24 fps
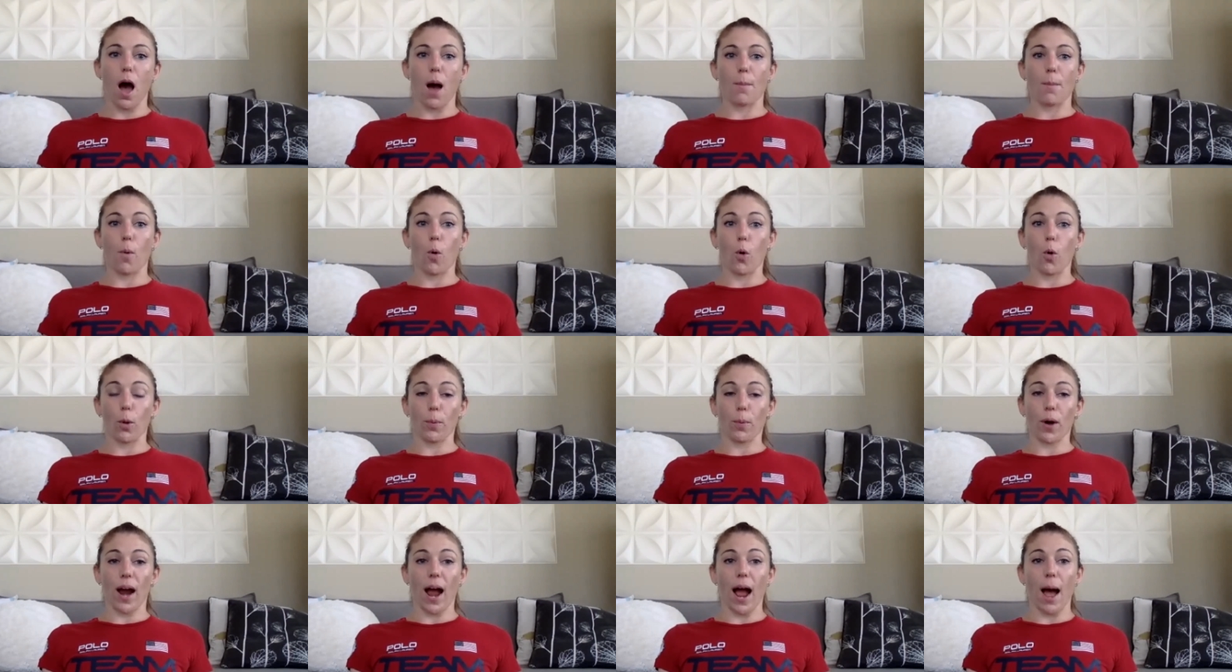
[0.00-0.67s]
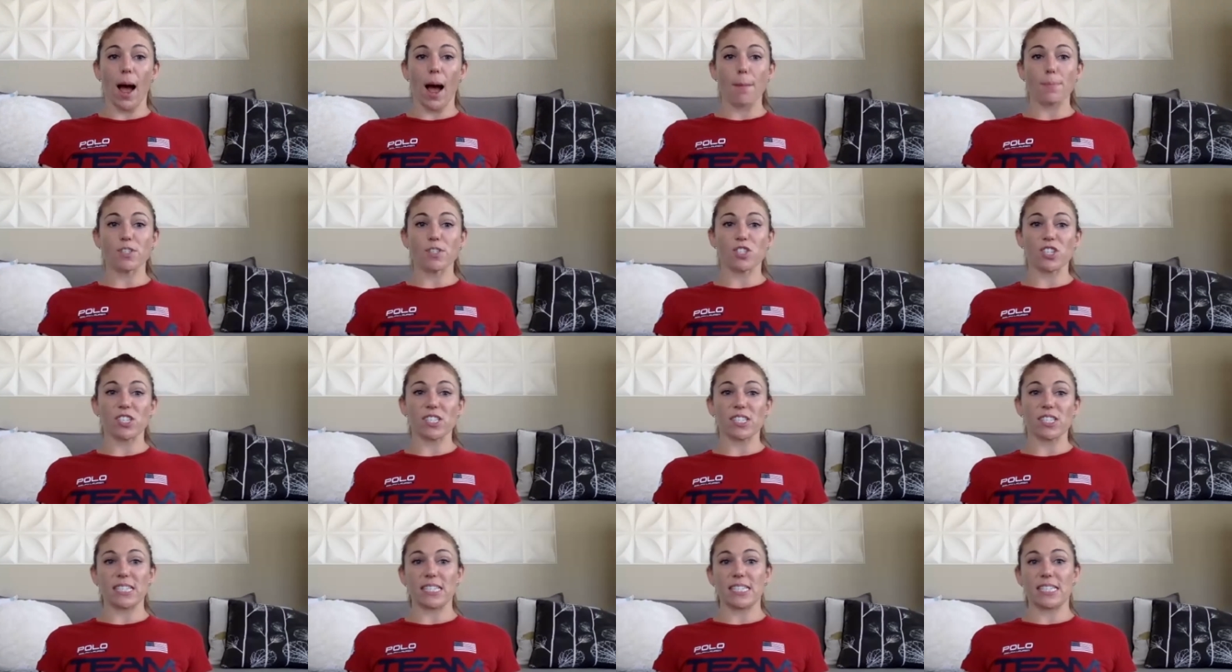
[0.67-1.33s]
or perhaps
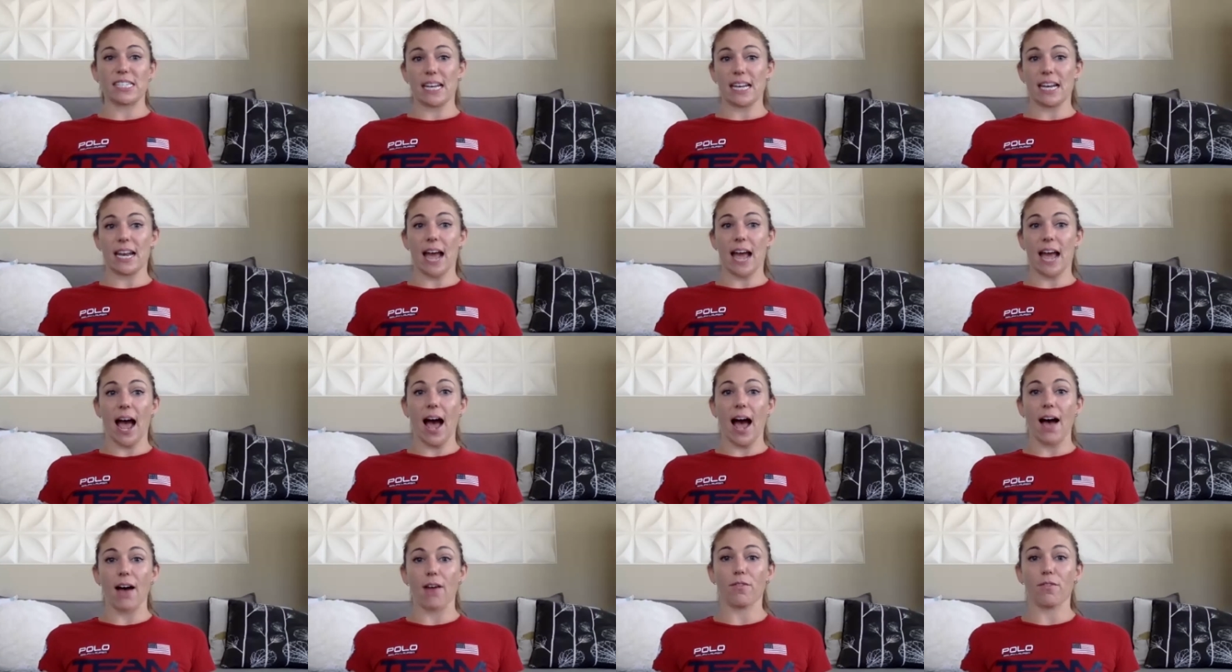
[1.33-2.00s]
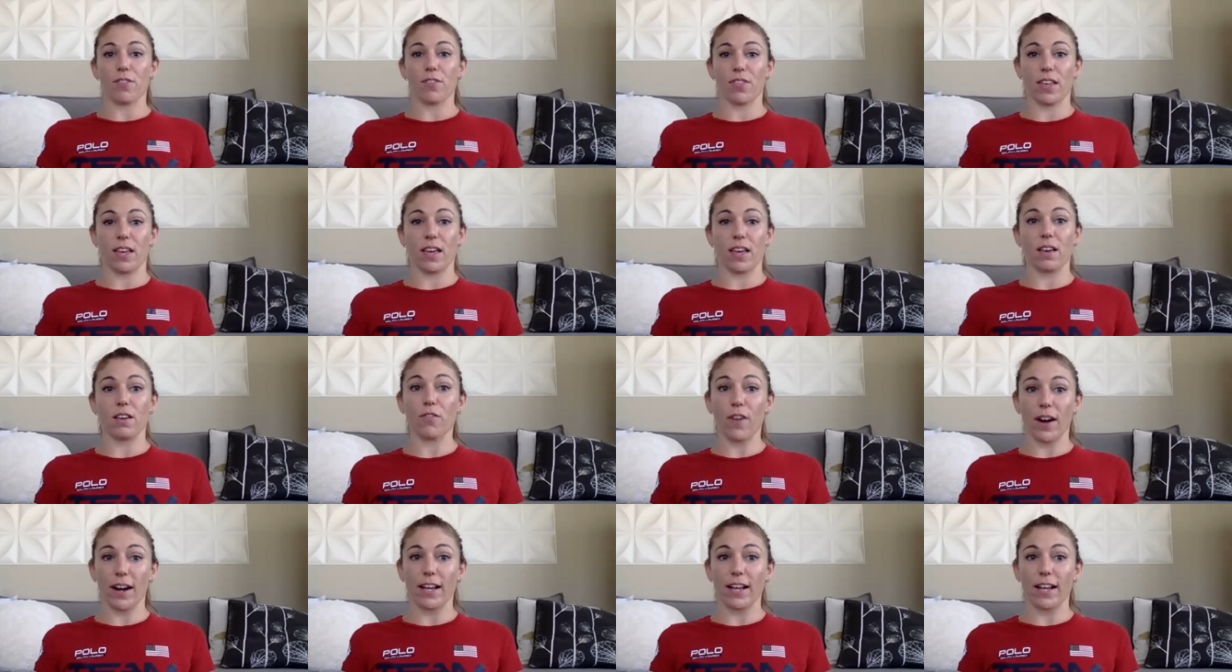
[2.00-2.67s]
just didn't have the
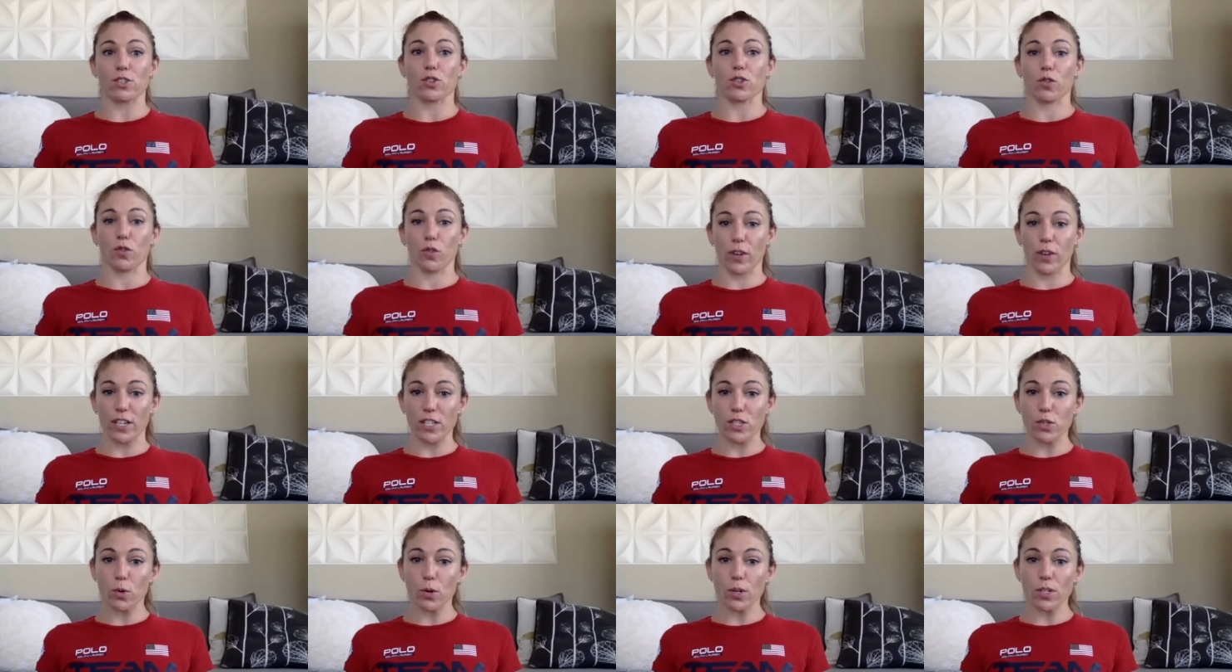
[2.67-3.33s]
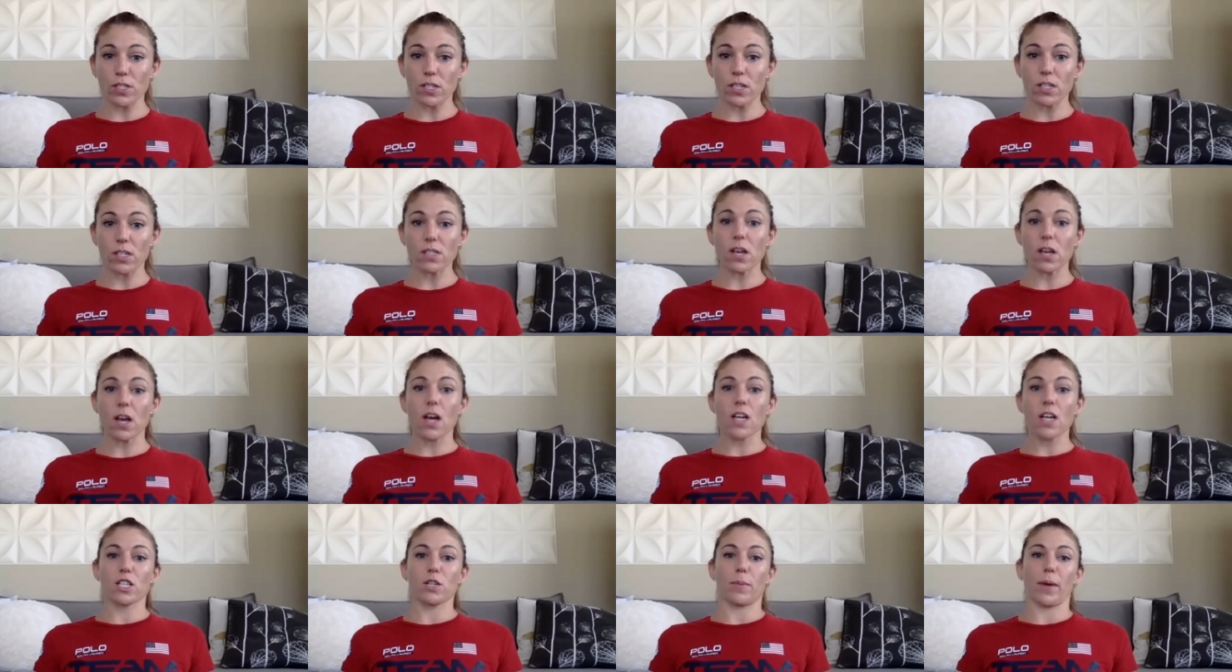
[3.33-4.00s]
financial resources
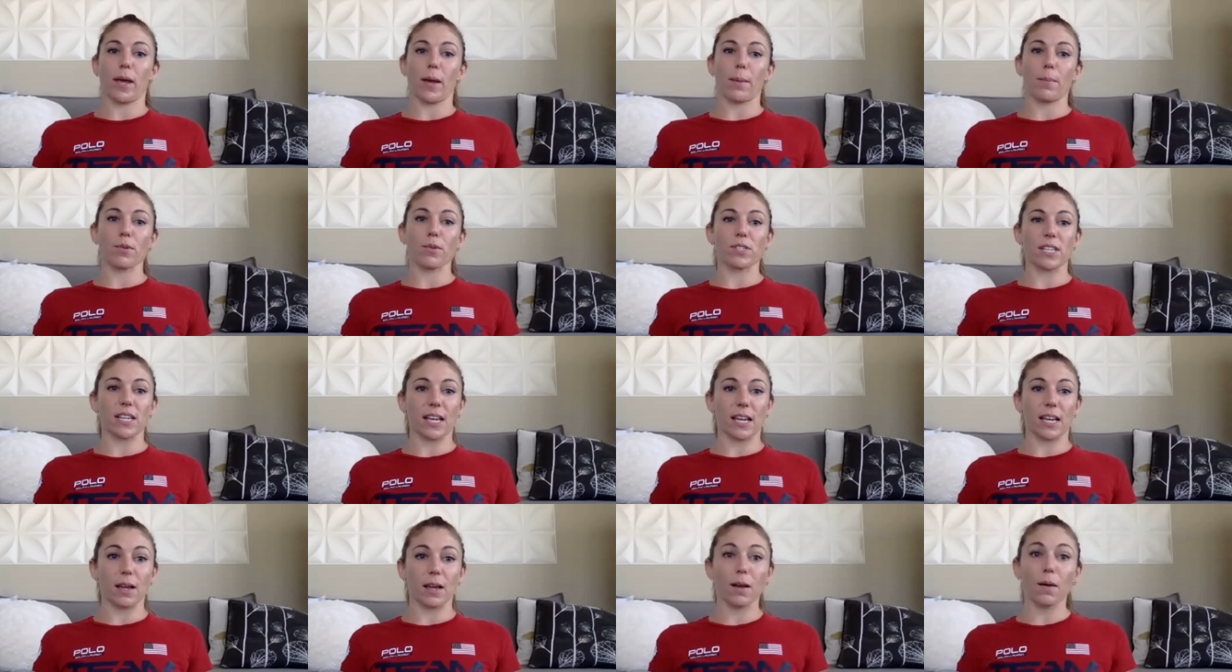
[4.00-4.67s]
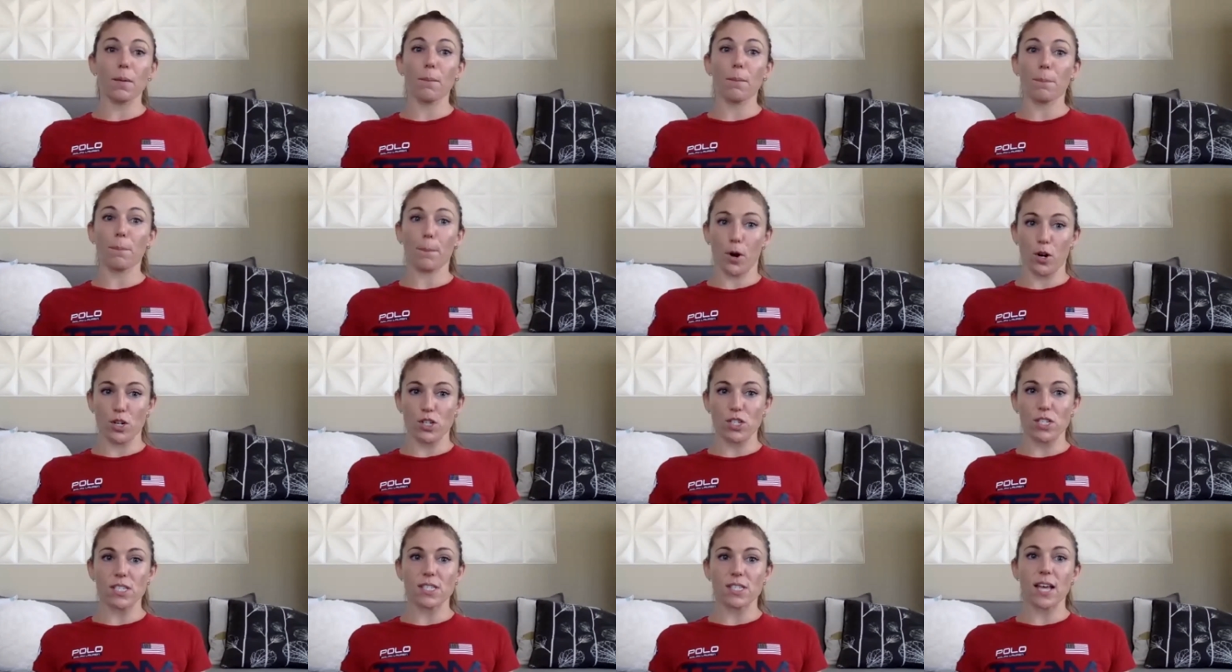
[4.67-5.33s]
to be able to
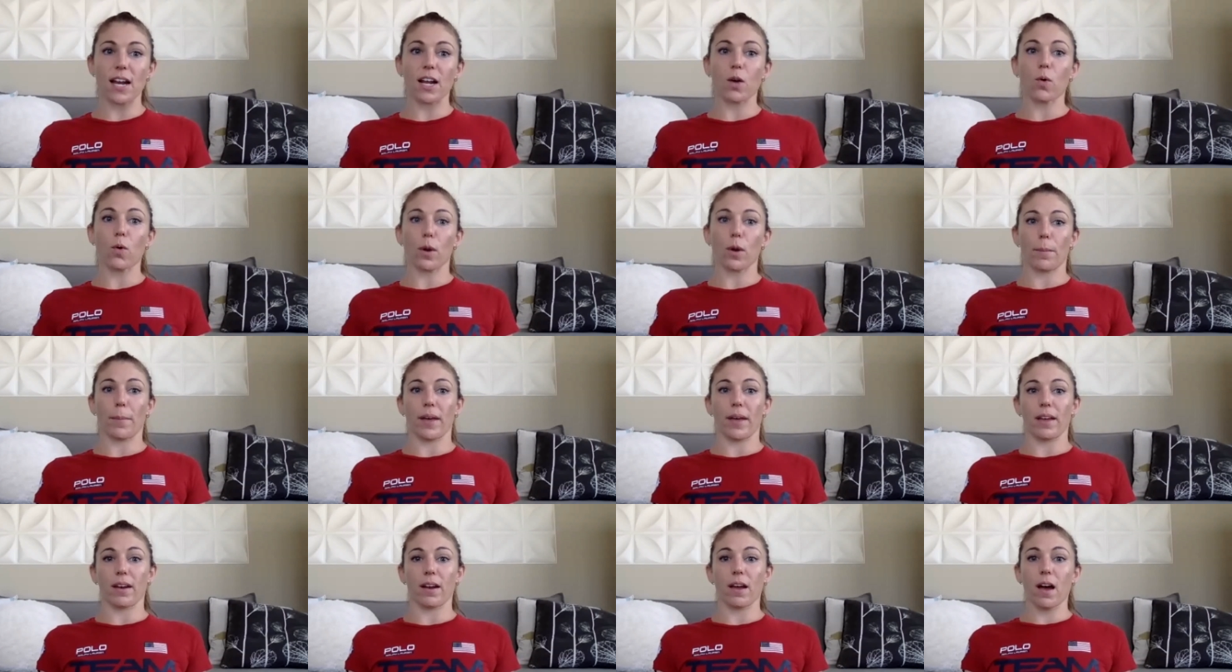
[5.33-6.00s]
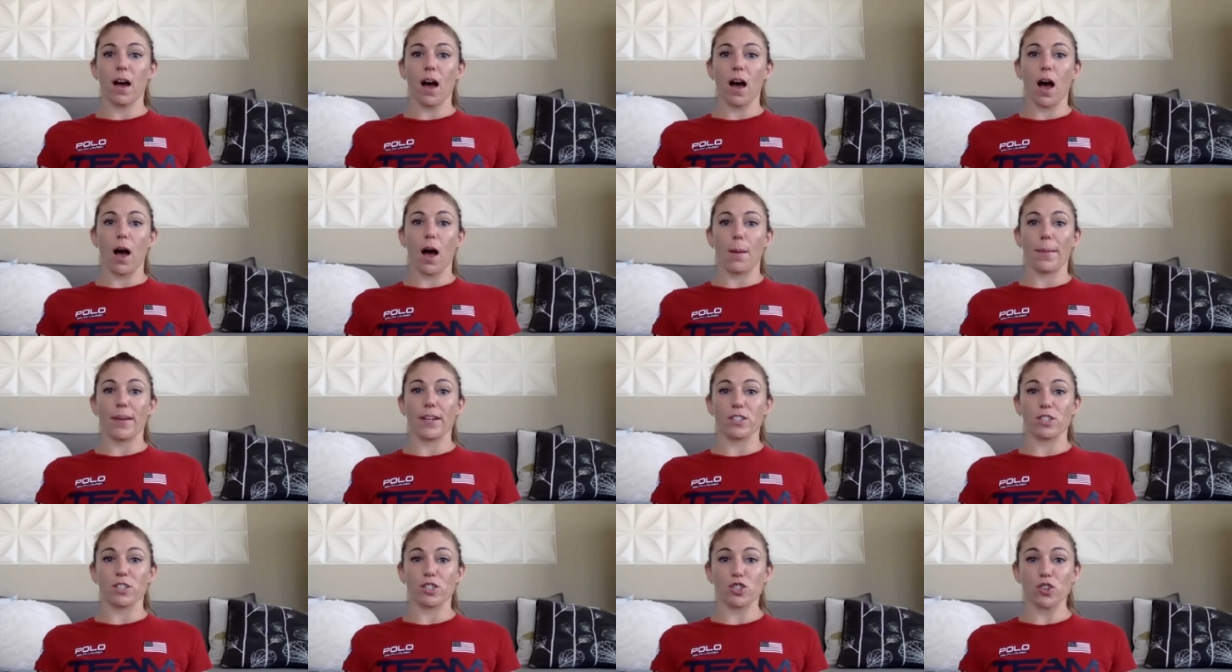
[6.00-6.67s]
purchase that equipment
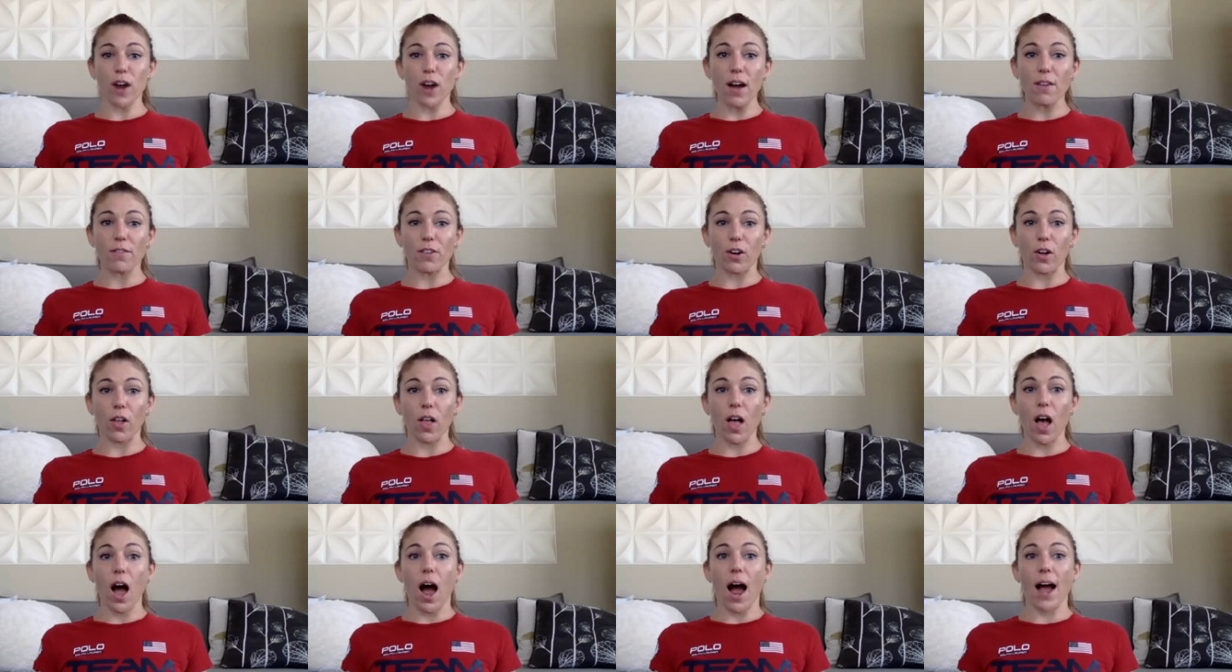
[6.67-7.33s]
and to travel,